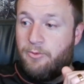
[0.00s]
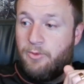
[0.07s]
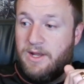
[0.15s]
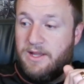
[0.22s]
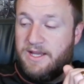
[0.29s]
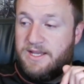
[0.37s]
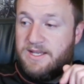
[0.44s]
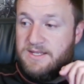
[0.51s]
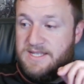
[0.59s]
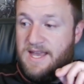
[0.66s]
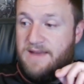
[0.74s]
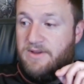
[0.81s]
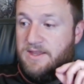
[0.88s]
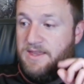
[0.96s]
Relic
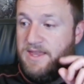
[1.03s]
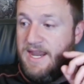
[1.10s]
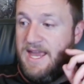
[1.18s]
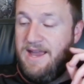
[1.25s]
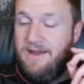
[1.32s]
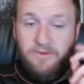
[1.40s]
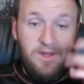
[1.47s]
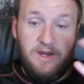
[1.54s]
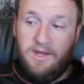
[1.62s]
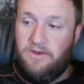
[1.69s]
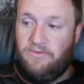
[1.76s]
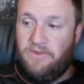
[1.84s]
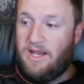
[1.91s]
7 that I have none of.